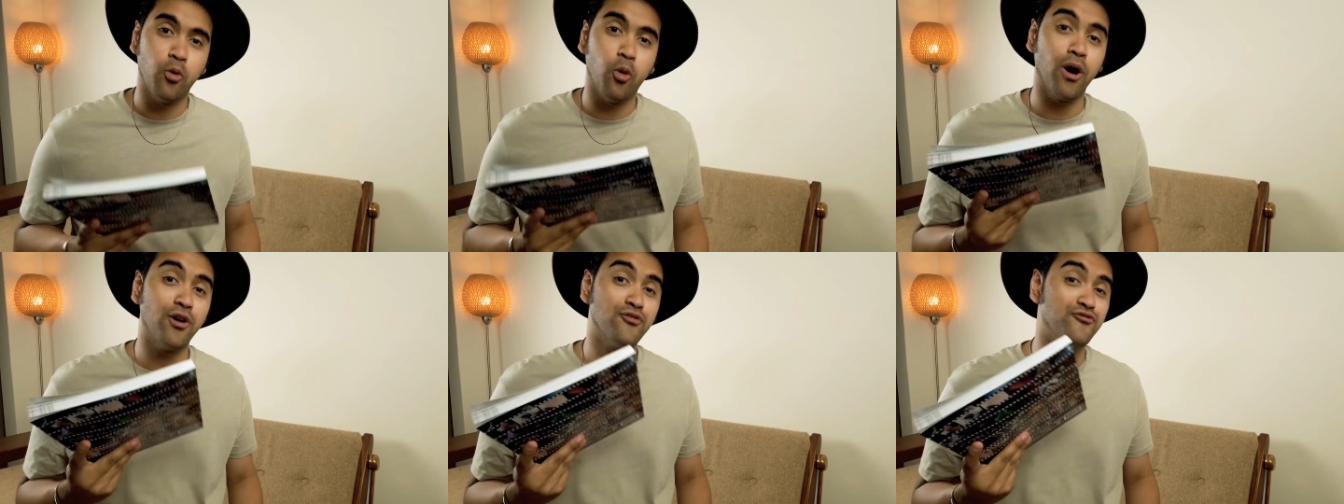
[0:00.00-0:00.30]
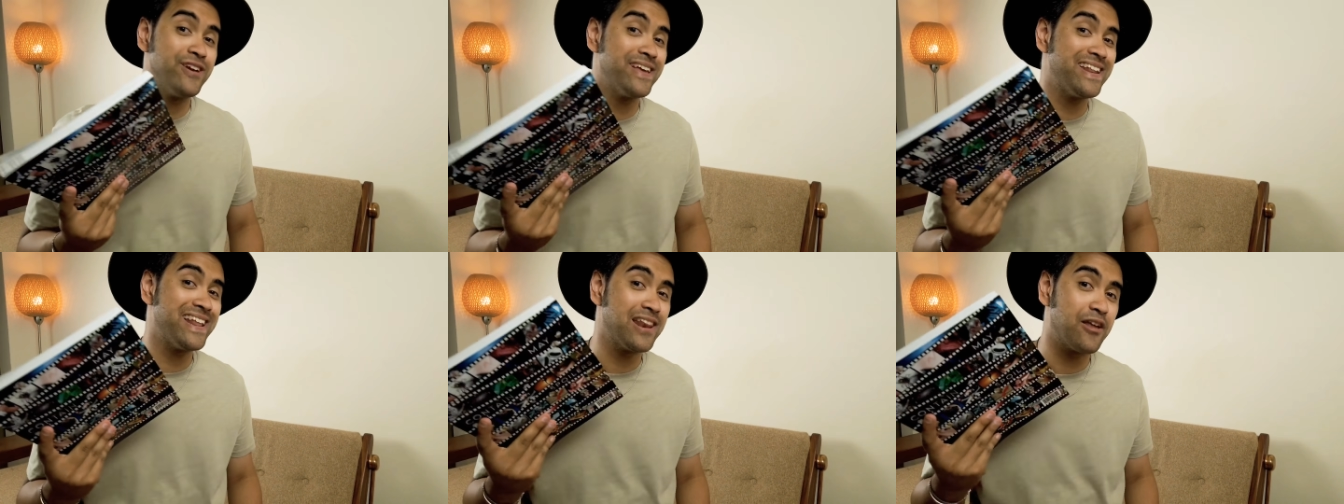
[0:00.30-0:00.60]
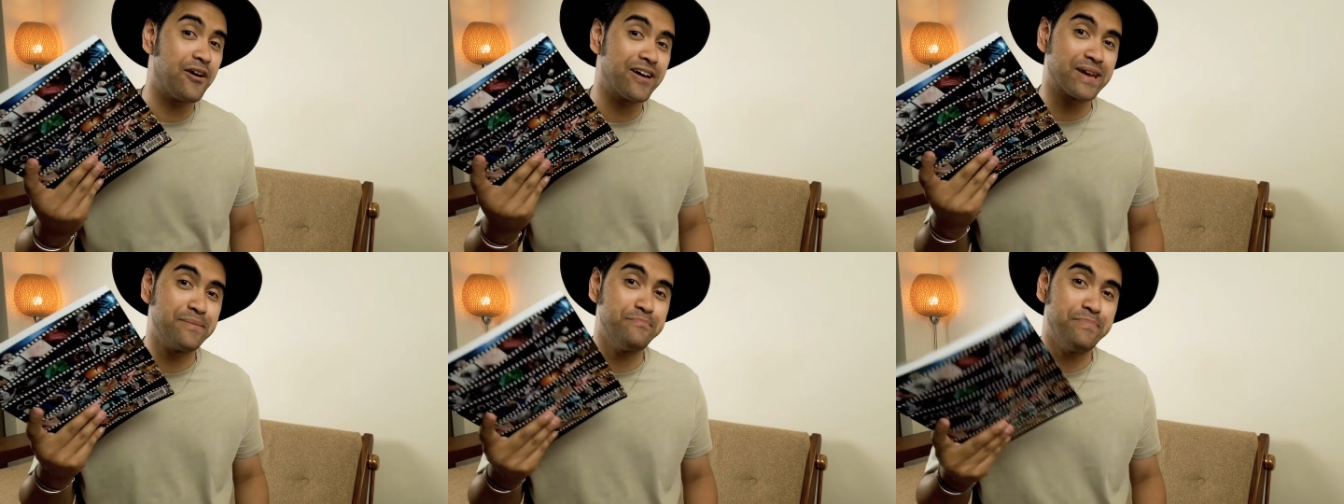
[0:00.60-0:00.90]
What I really
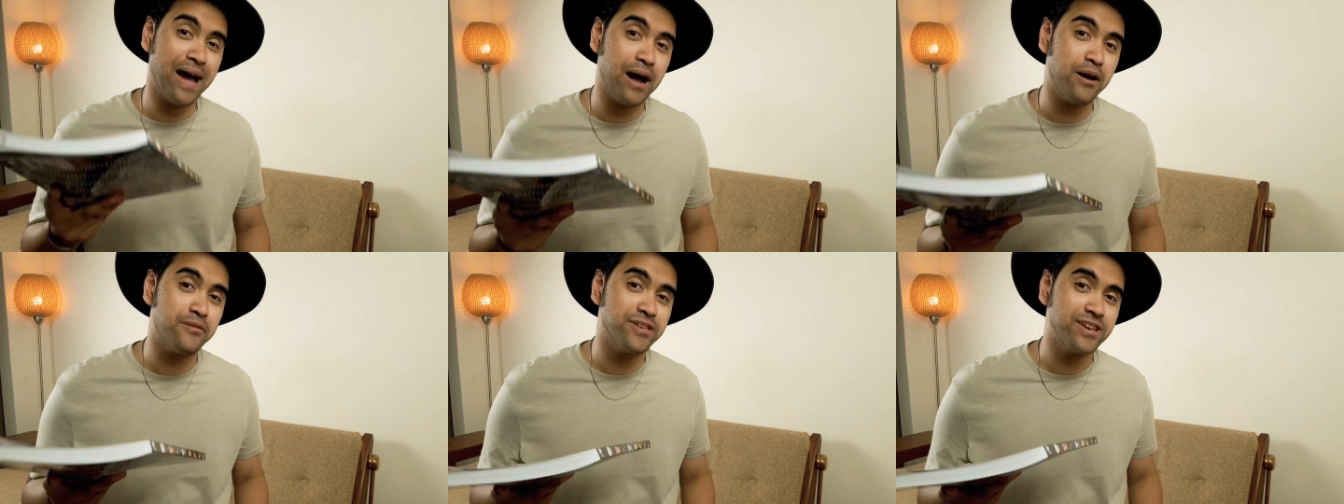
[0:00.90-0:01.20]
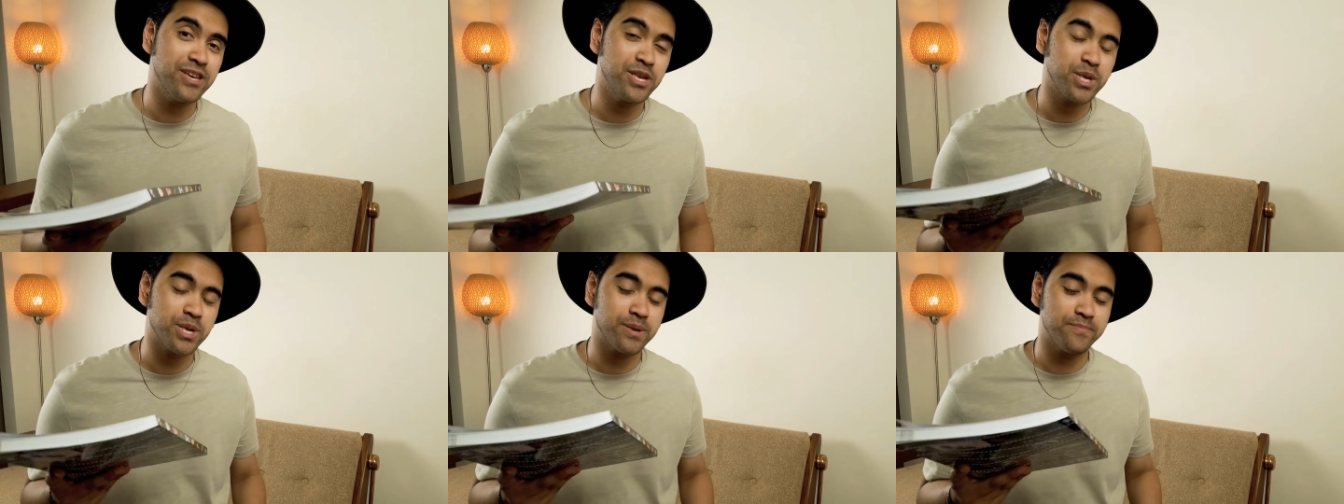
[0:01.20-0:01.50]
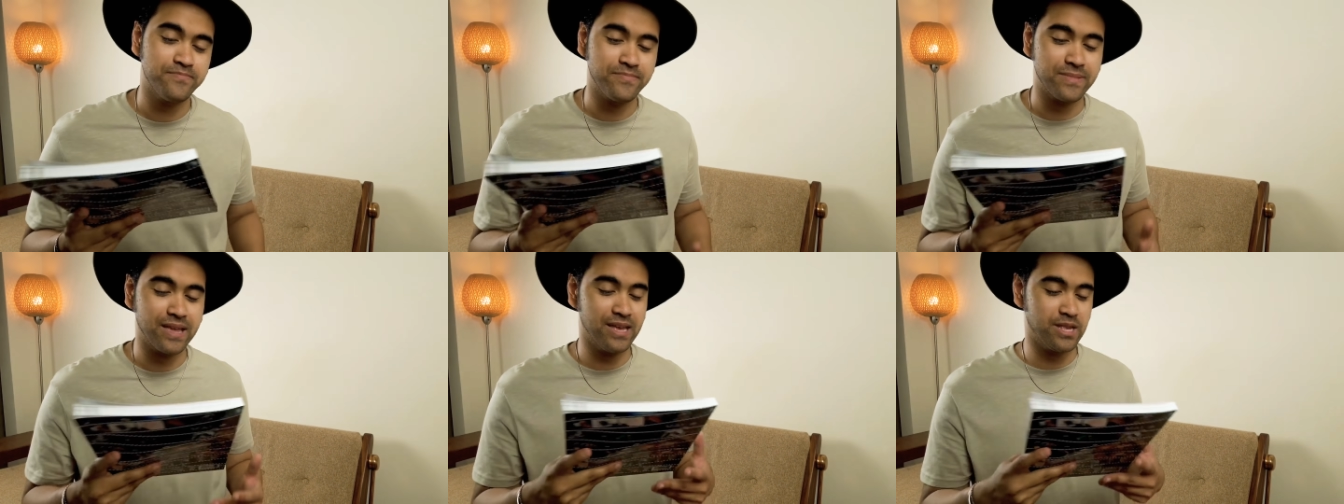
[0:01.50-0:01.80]
like about
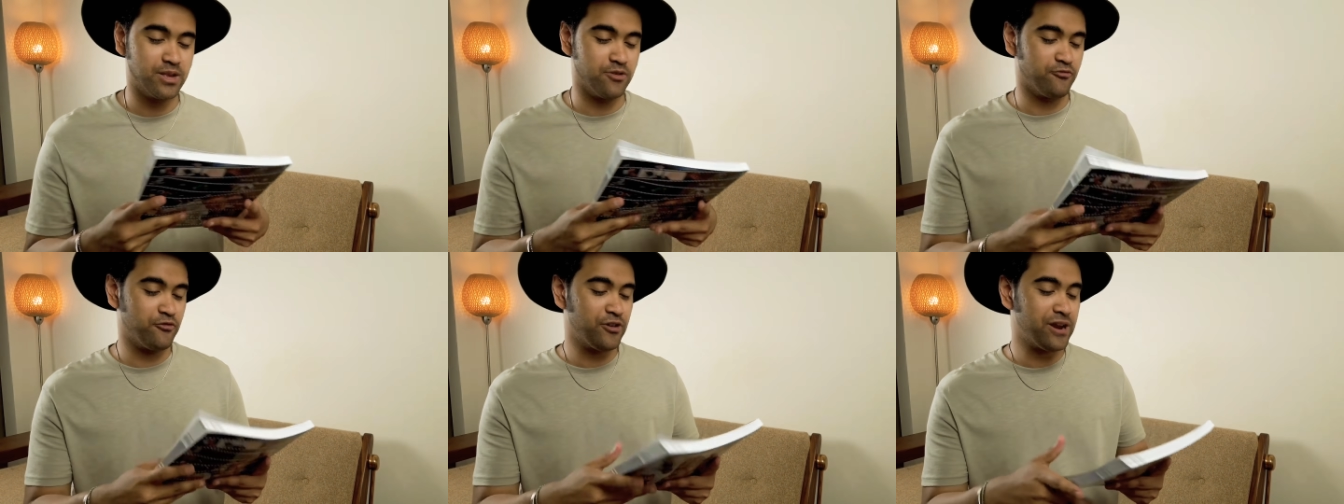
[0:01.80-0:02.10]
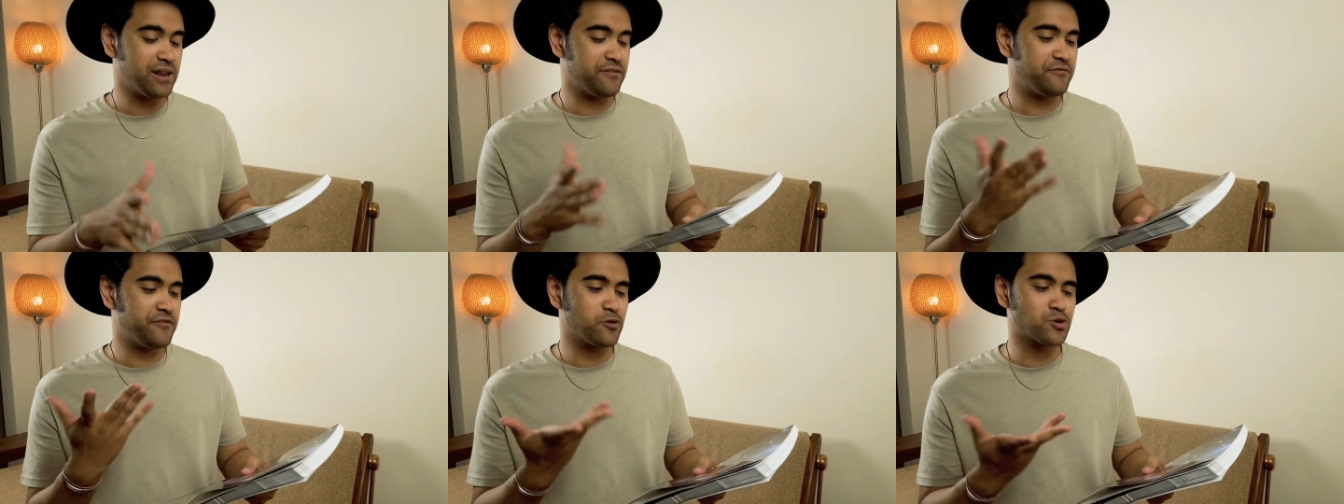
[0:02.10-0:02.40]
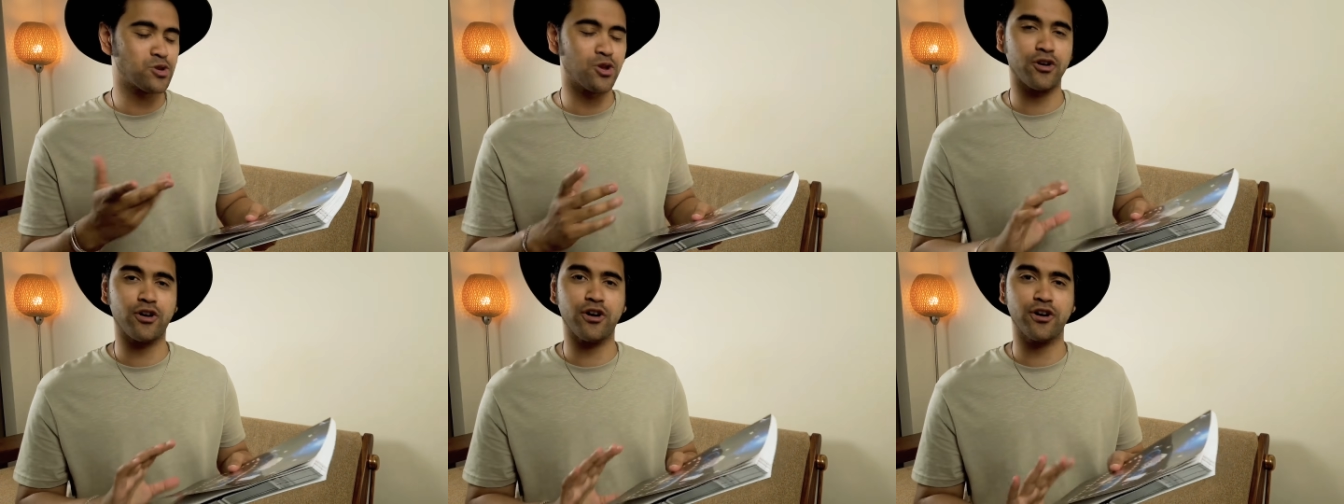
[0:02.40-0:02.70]
this is it really
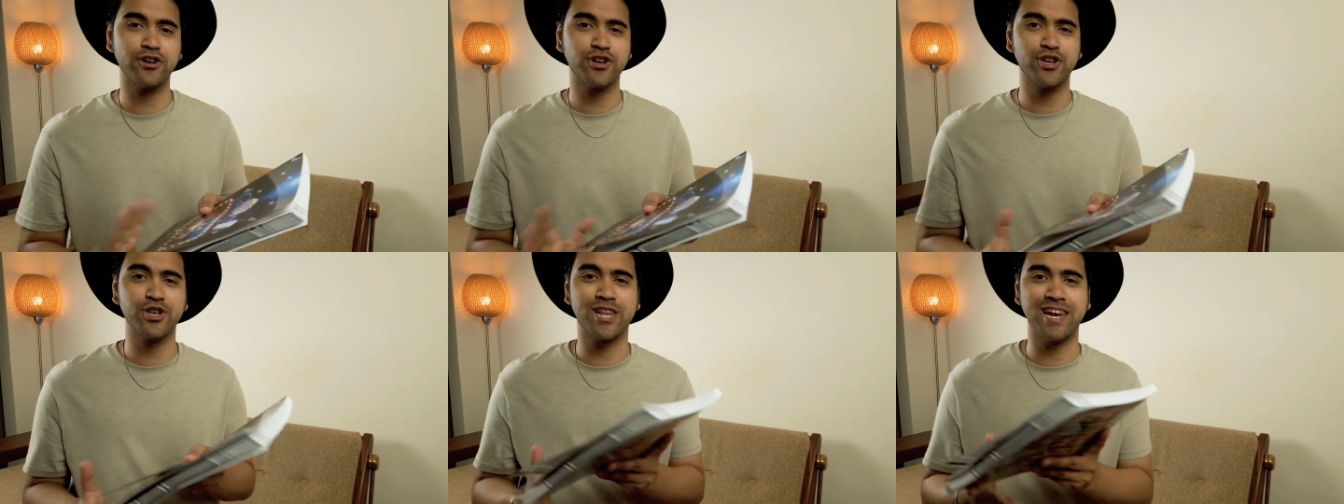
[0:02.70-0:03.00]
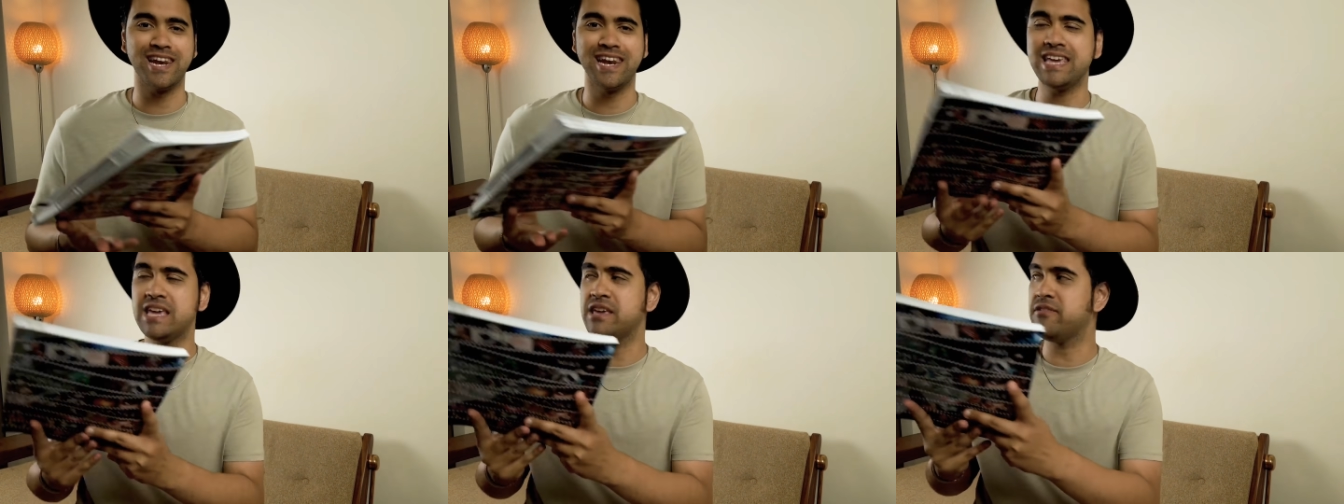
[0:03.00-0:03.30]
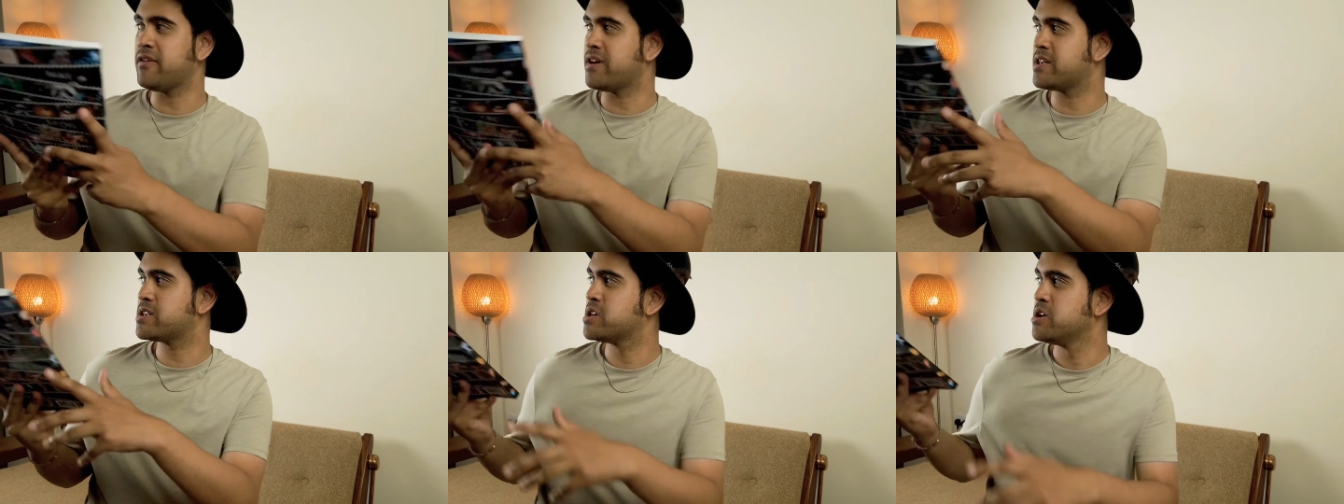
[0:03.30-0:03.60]
feels like I could just
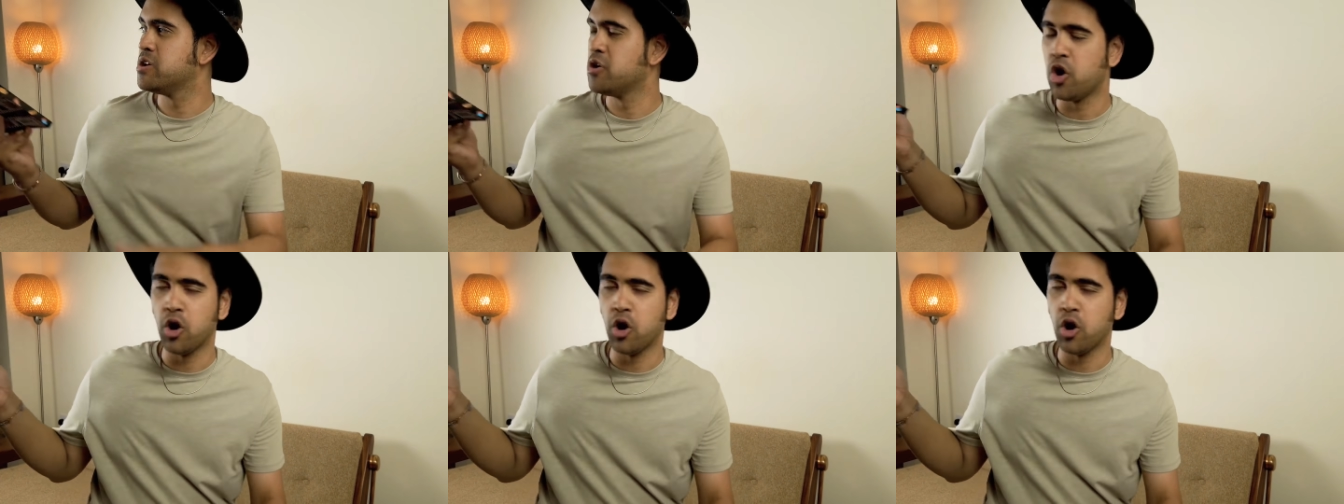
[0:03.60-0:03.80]
leave it